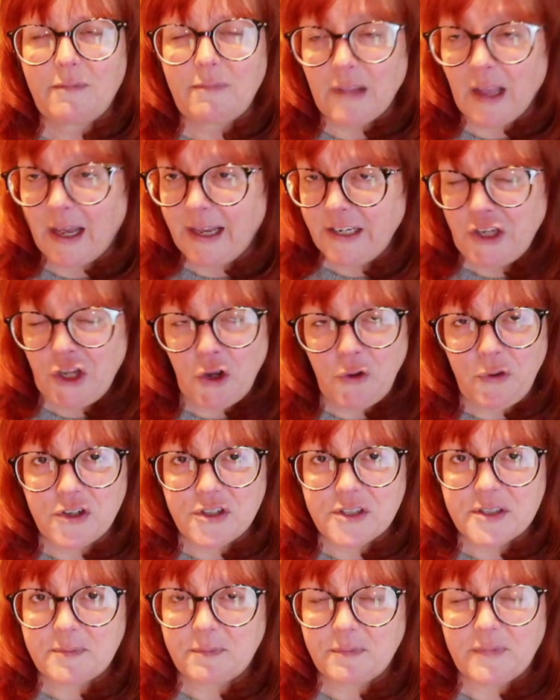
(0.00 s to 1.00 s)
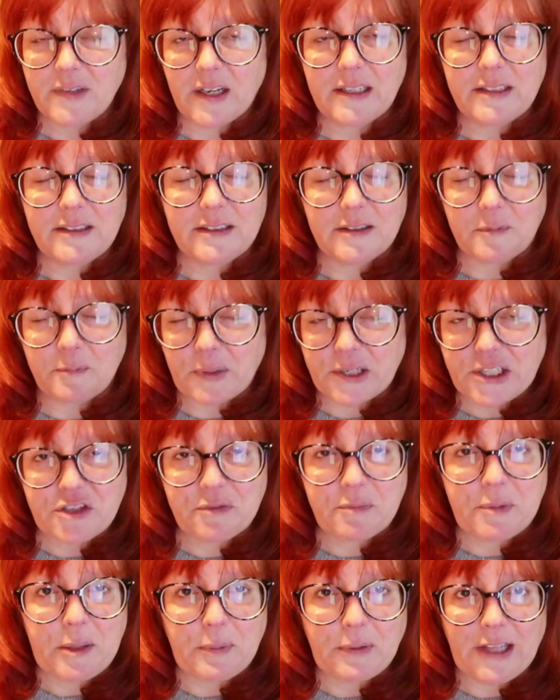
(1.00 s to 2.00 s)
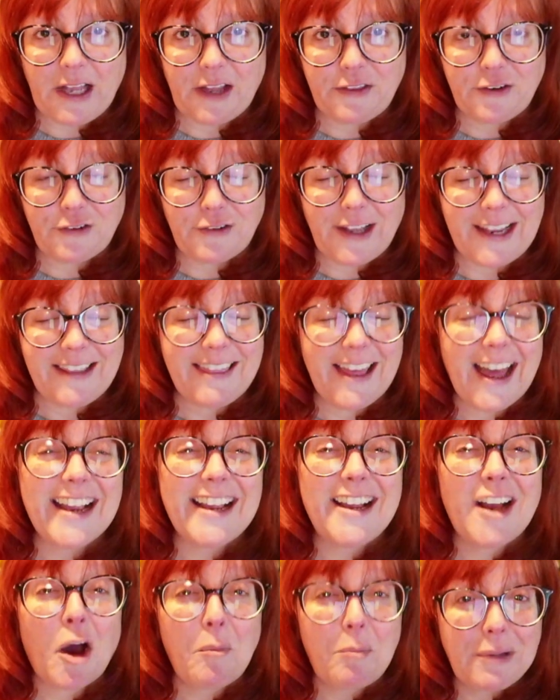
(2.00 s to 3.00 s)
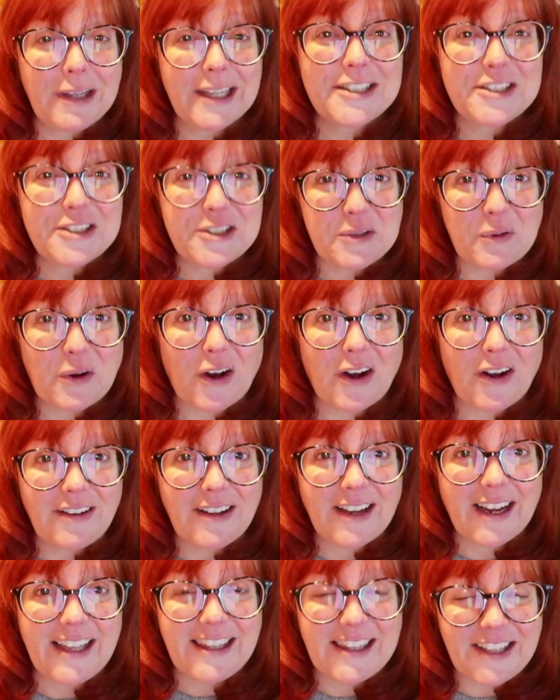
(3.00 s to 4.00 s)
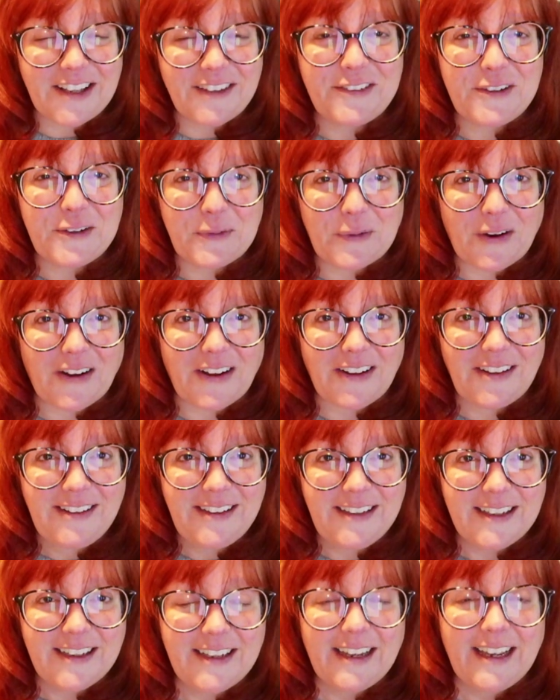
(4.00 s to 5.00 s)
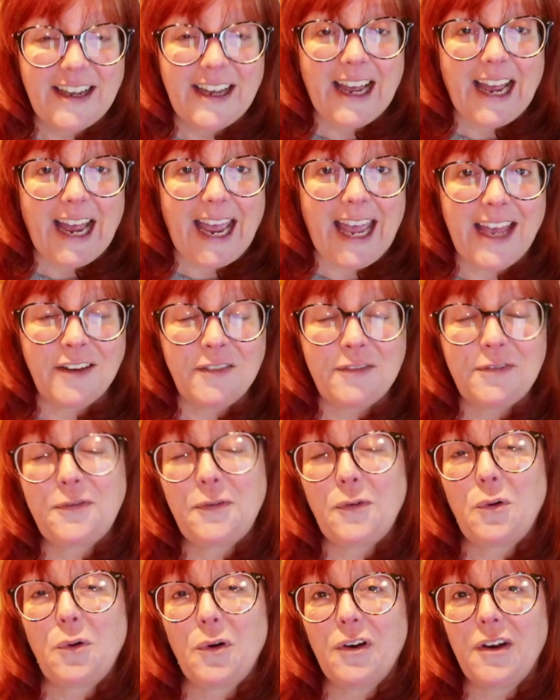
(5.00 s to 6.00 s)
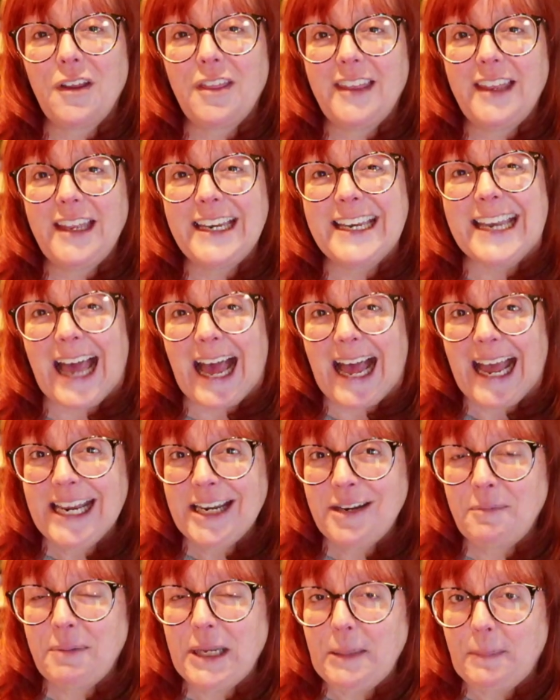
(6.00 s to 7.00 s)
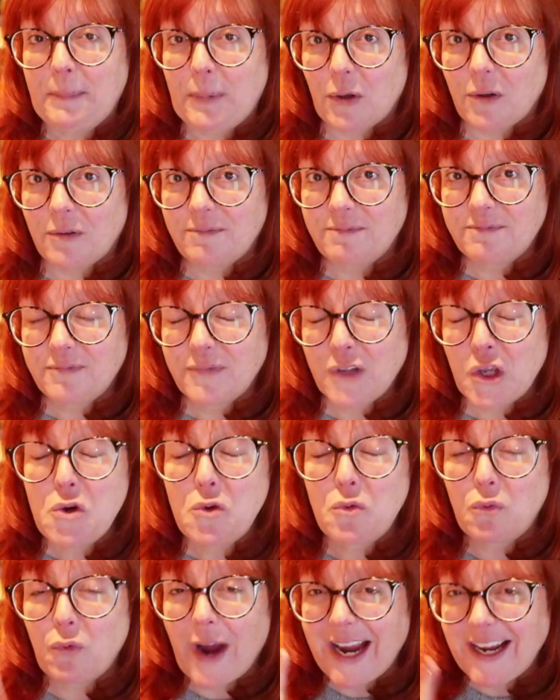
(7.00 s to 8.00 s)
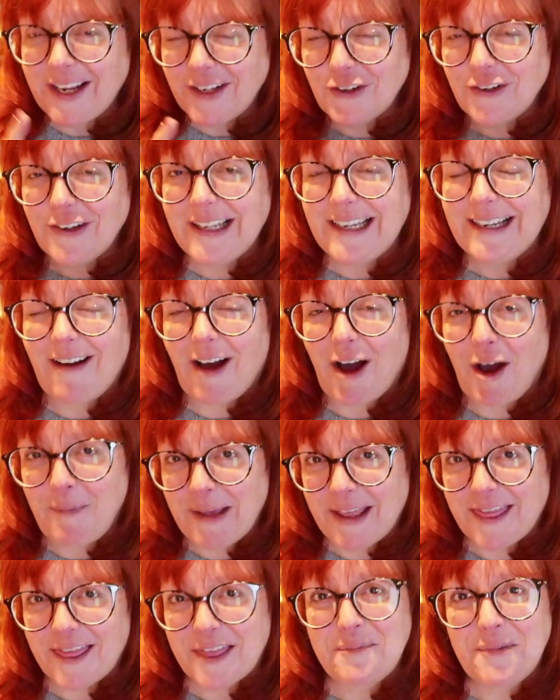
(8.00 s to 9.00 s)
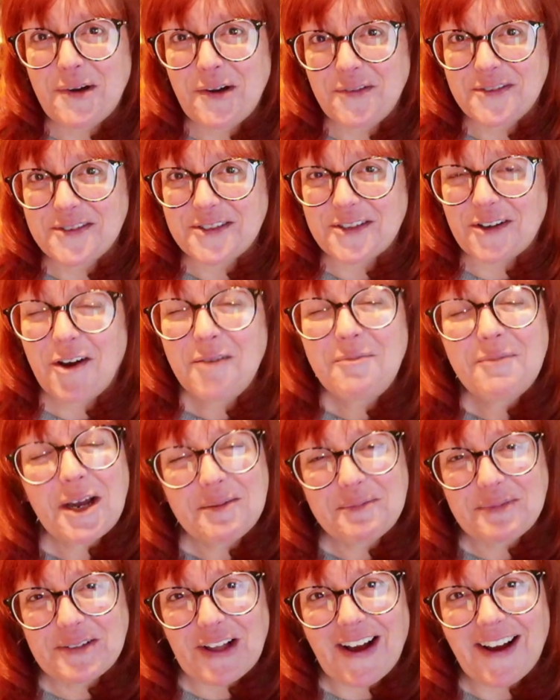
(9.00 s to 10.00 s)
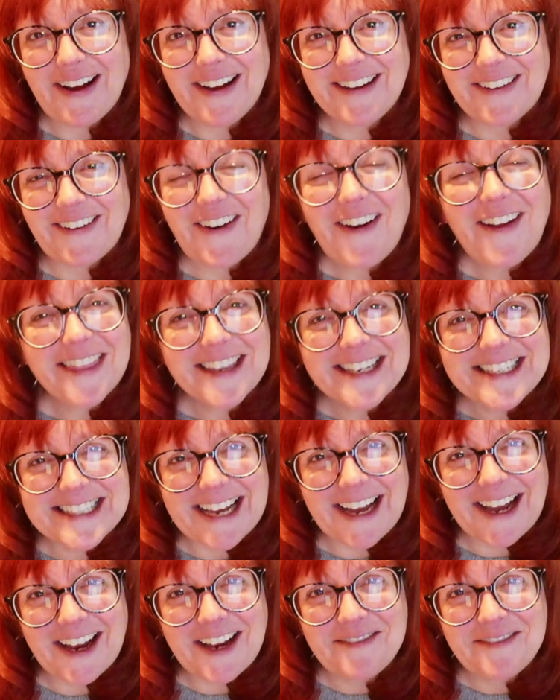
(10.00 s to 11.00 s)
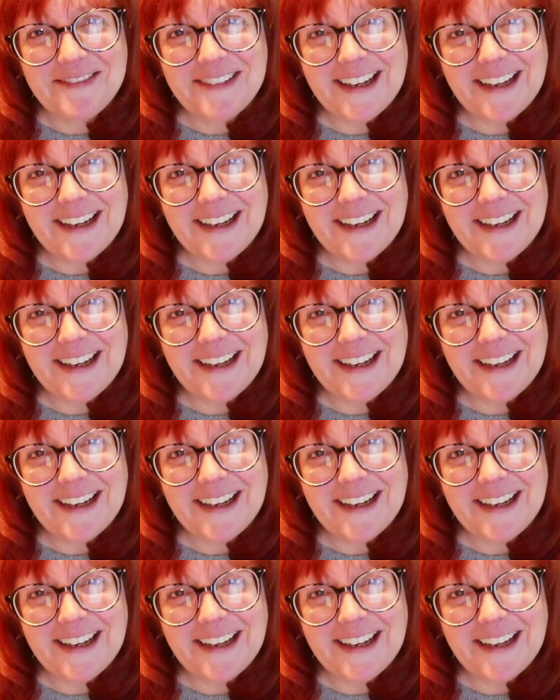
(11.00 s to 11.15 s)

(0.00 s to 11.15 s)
i know there's a bunch of people out there like that god bless you all i love you all and for the nine people who regularly comment the most on my blog all the time